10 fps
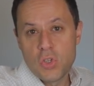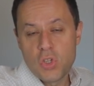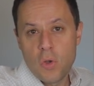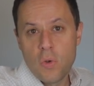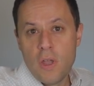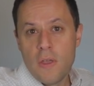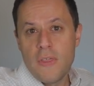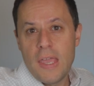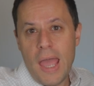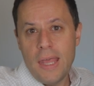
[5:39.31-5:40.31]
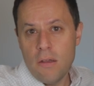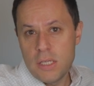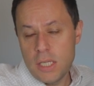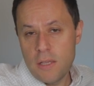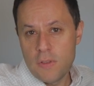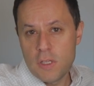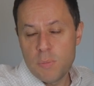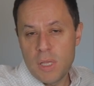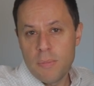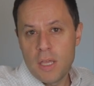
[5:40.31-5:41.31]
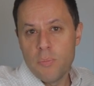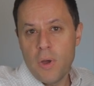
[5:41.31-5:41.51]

So the NI saving that's being made